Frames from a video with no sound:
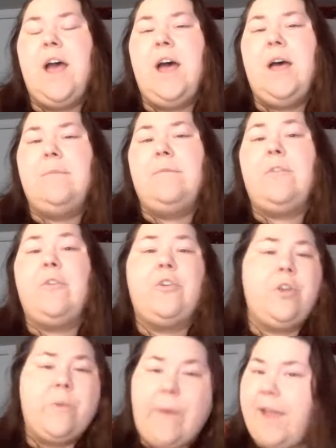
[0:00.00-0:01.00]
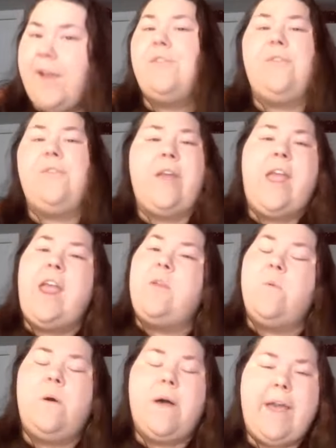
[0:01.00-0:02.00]
for new hires, for
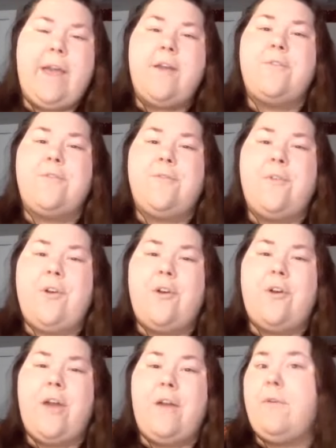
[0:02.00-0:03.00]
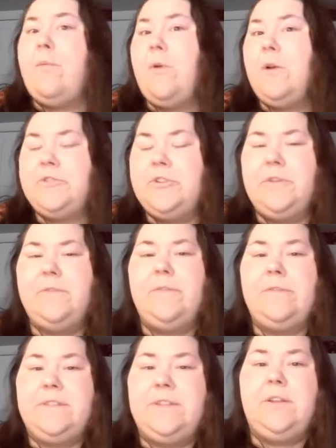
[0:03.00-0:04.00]
annual hires, for every portion of
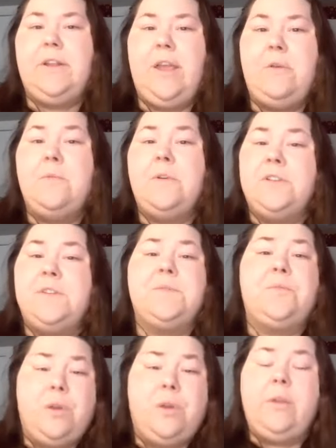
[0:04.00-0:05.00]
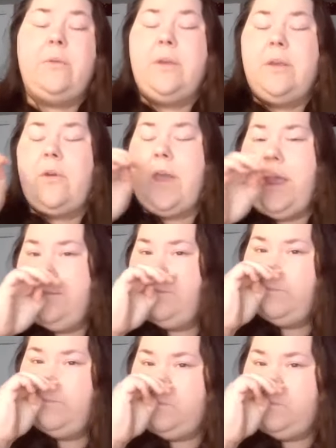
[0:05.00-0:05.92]
the facility, which is really, really great.